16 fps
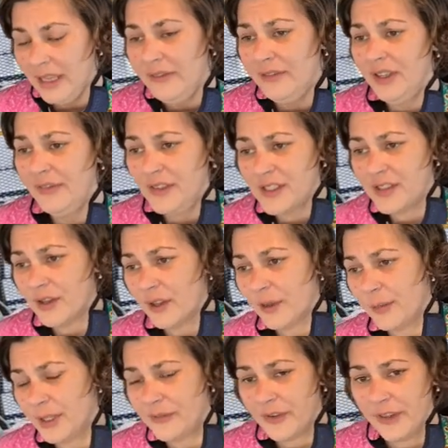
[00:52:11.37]
Even if it's not
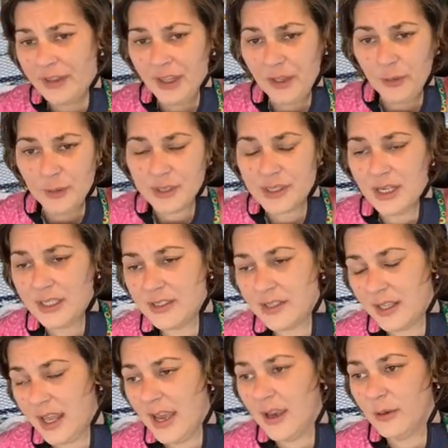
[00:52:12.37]
the most fun thing in the world, it's
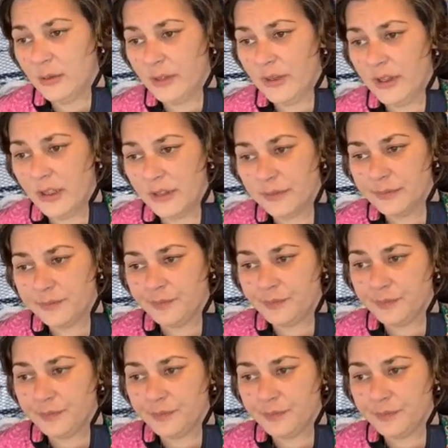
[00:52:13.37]
nice to get out, I think.